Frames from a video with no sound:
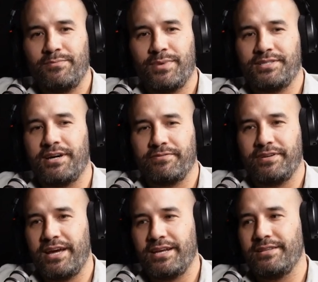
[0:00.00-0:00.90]
myself
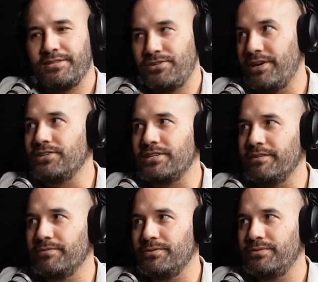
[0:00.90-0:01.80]
and Nate at the strategy
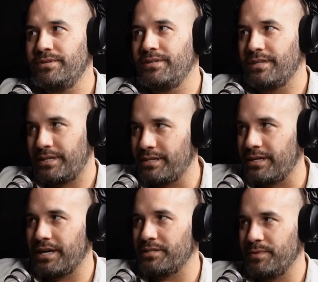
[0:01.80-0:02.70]
level,
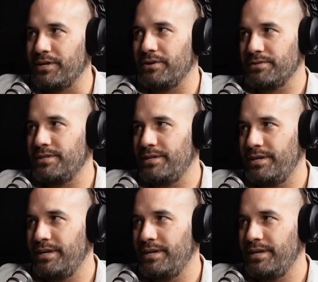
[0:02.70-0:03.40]
the customer knows.